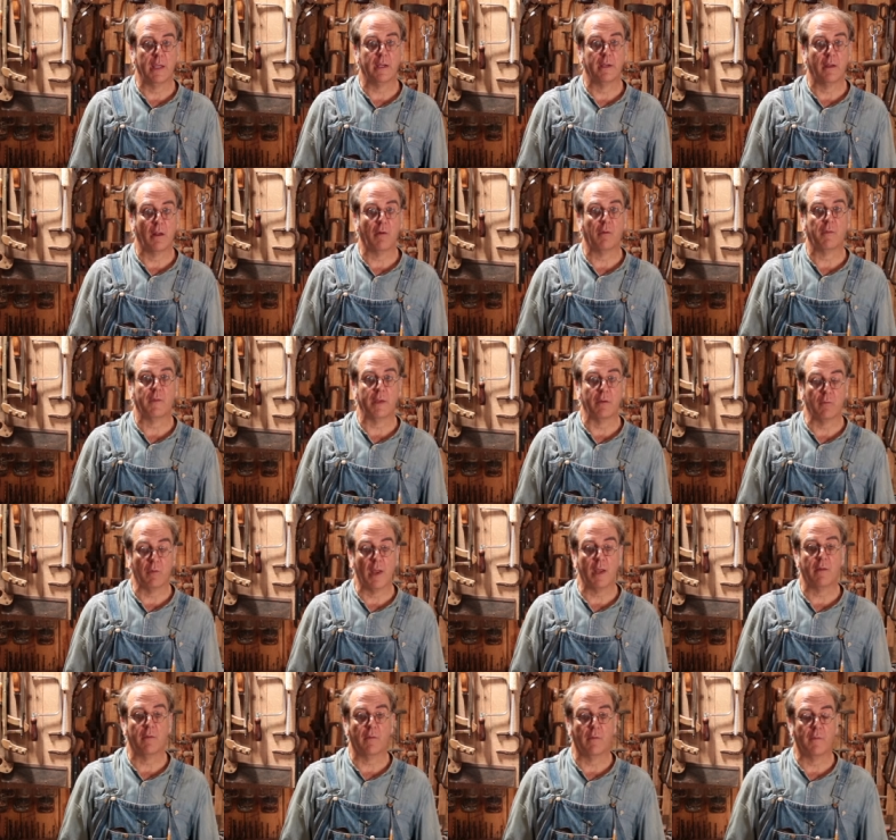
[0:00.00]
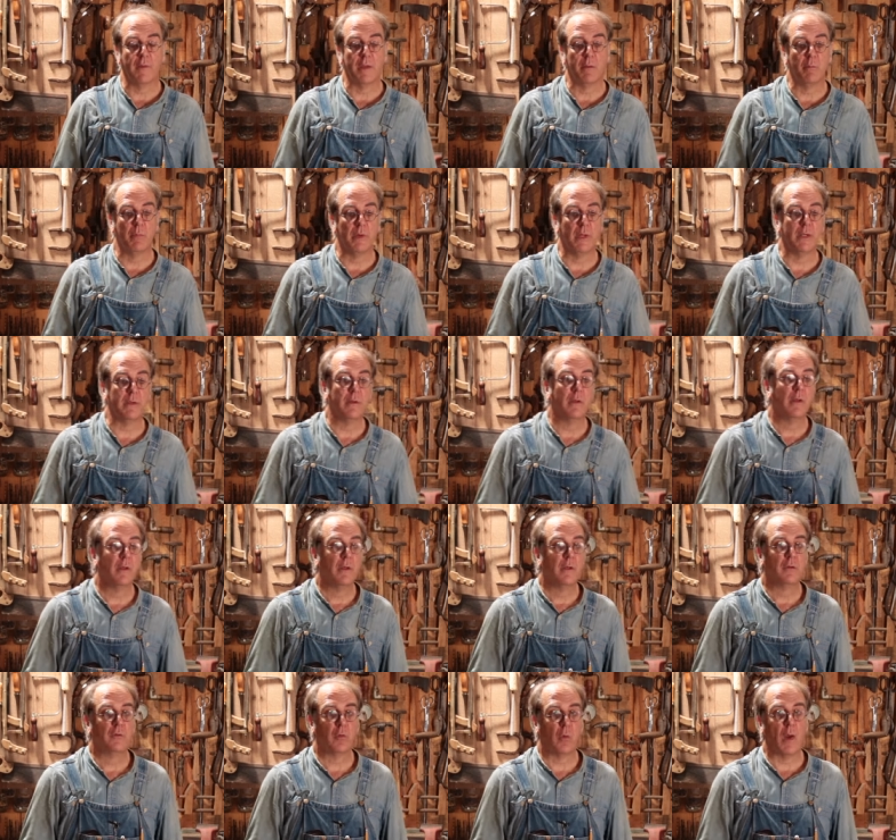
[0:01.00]
and not only regularly, but
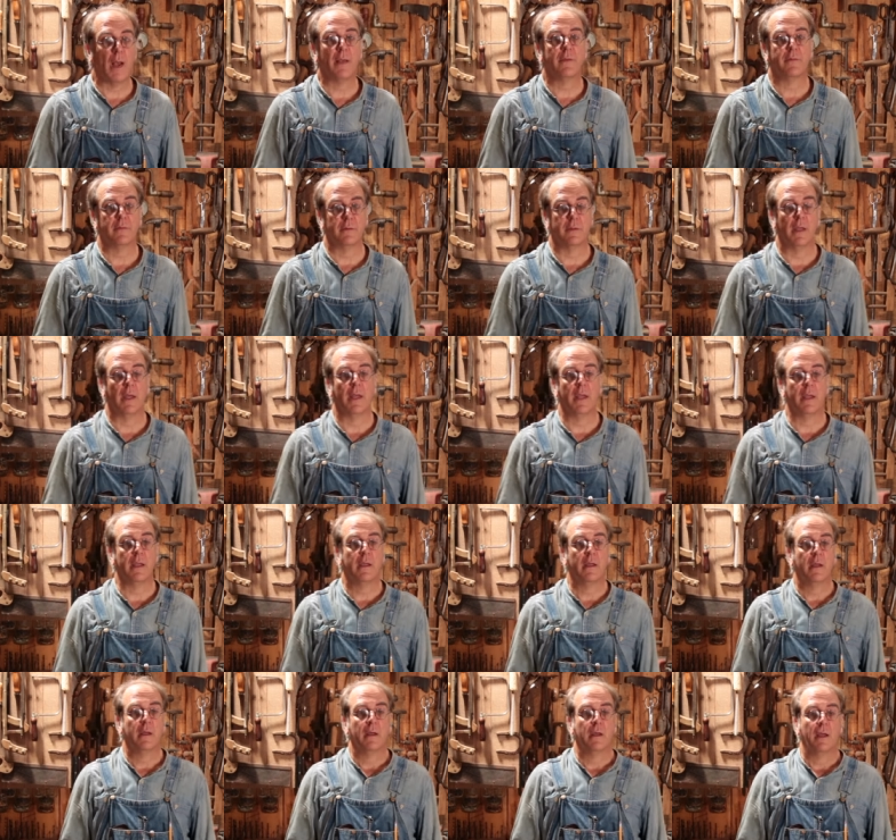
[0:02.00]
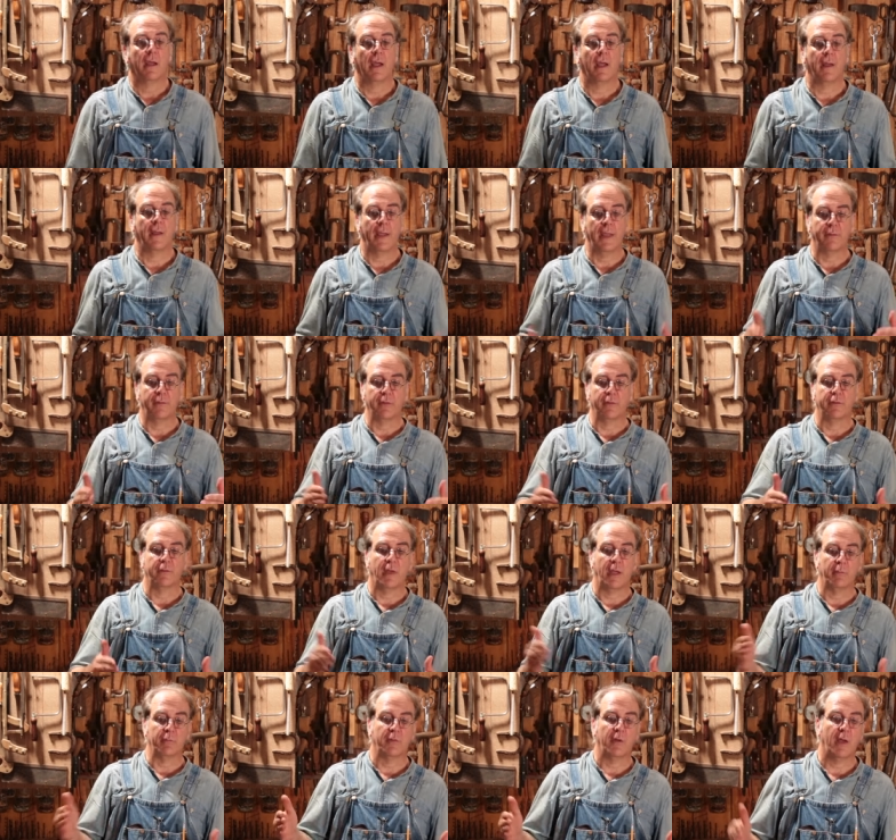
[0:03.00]
twice a day uh, at the
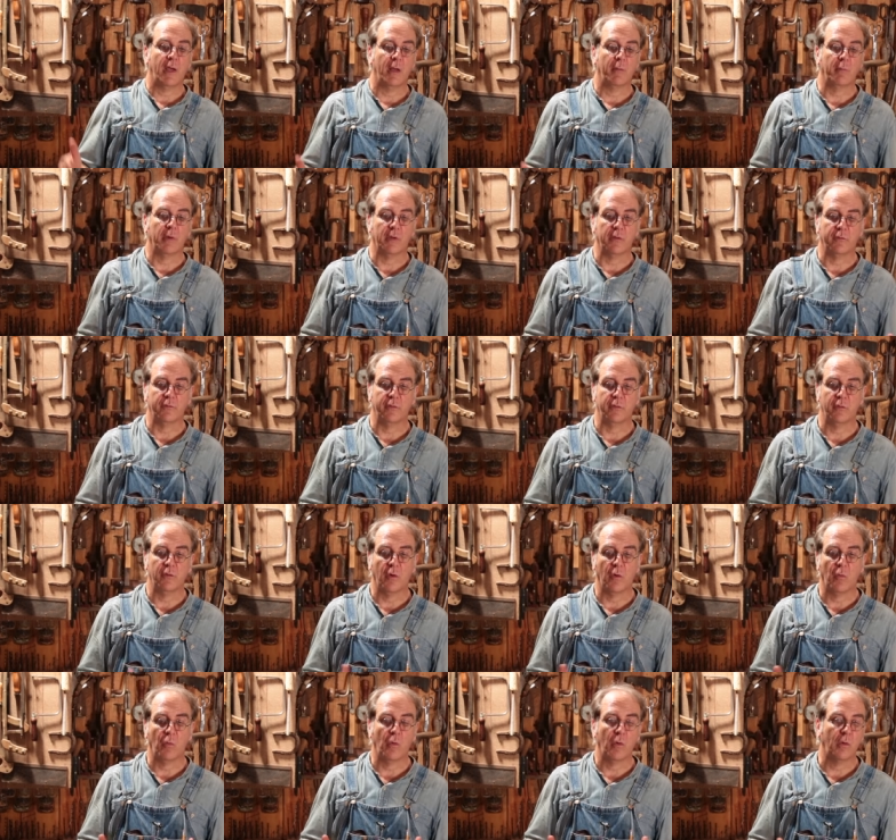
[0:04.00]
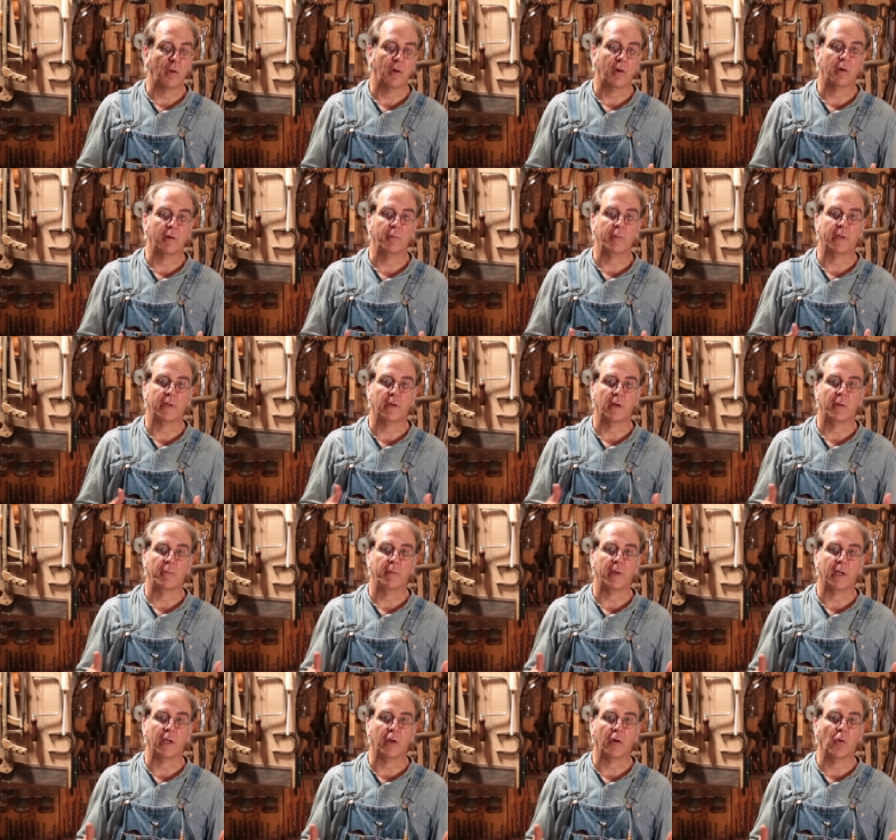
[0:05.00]
same time because you don't want her to become
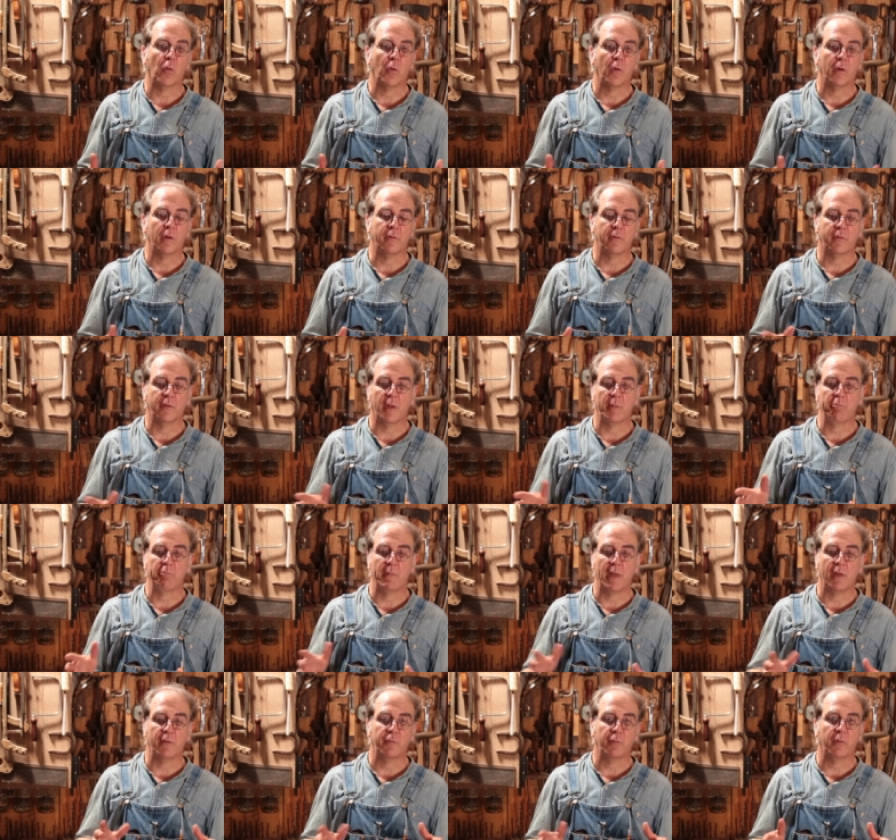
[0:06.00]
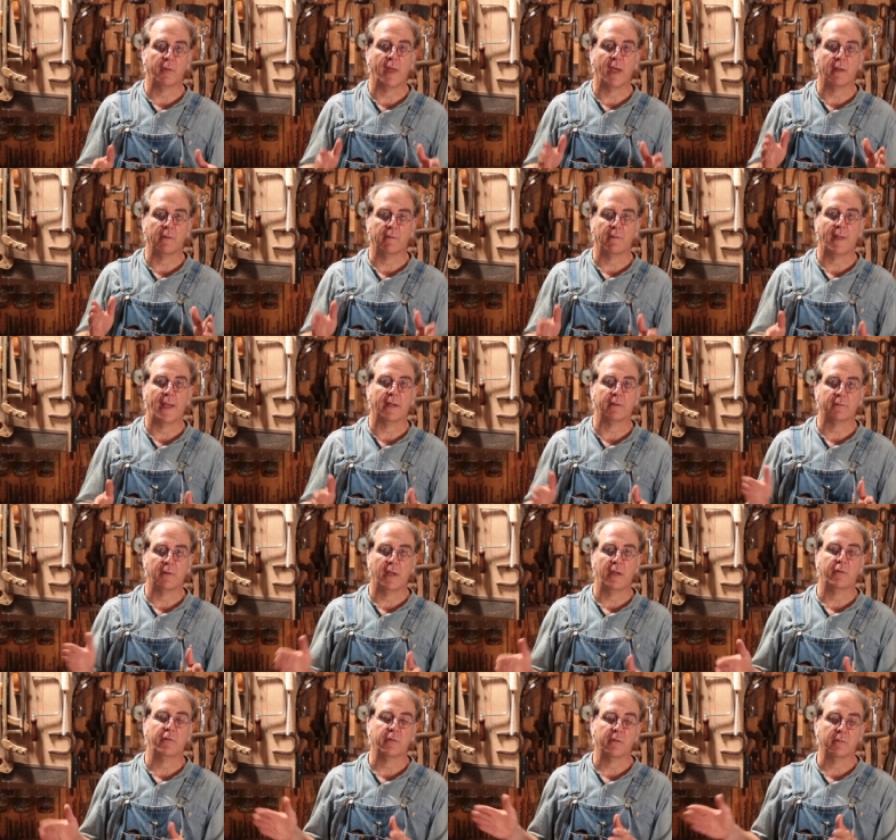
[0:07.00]
engorged and mess with that
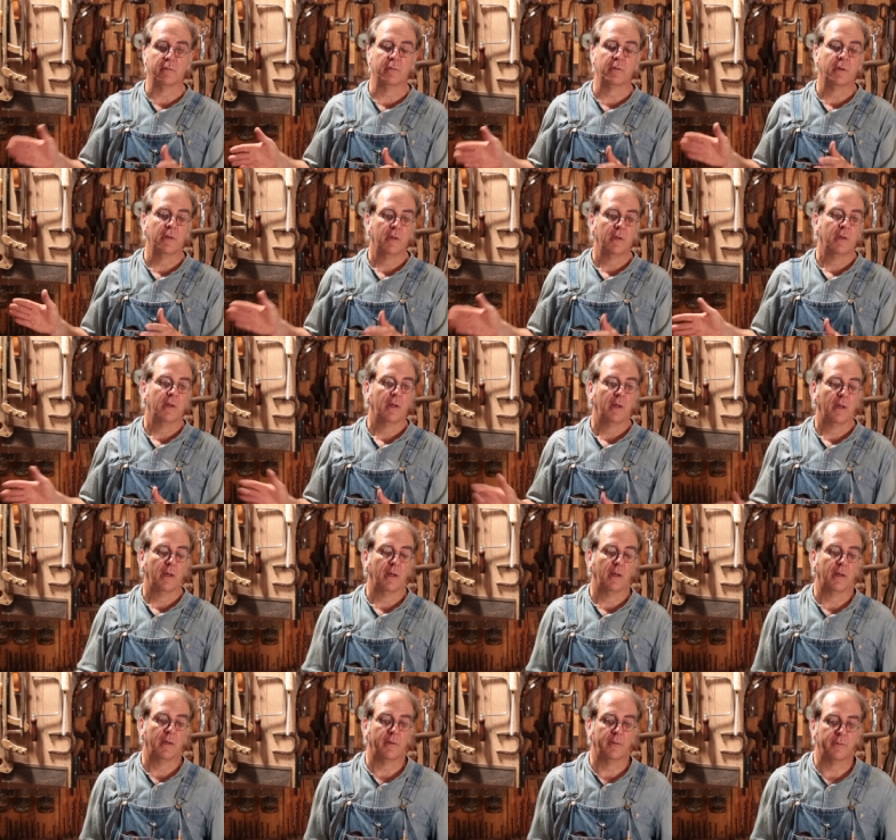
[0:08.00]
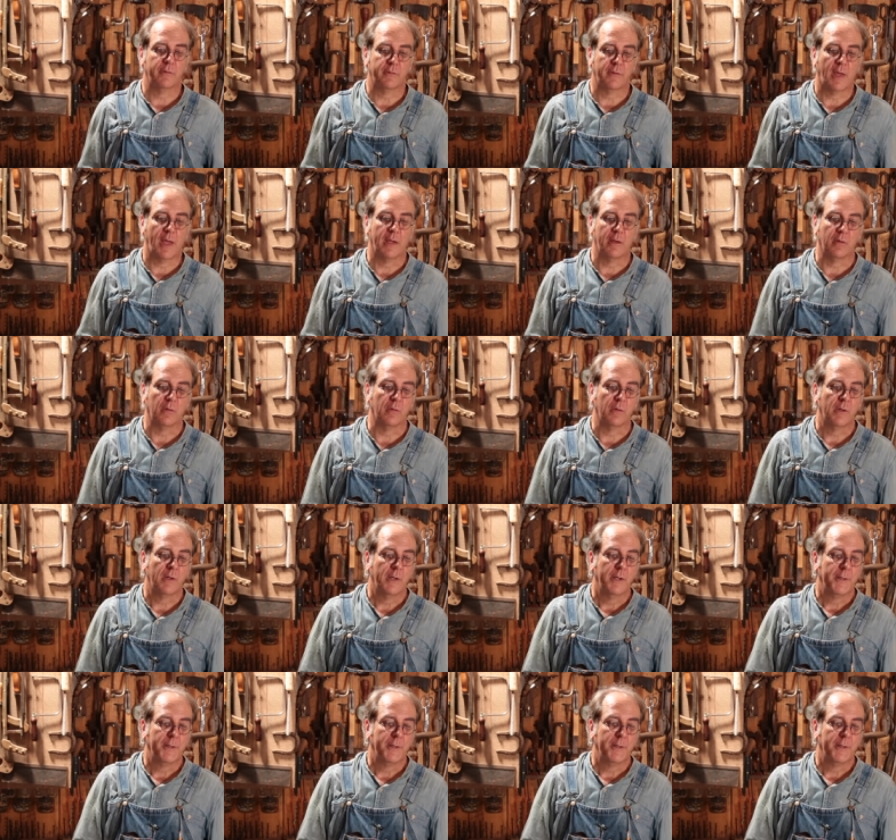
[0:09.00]
lactation uh, cycle.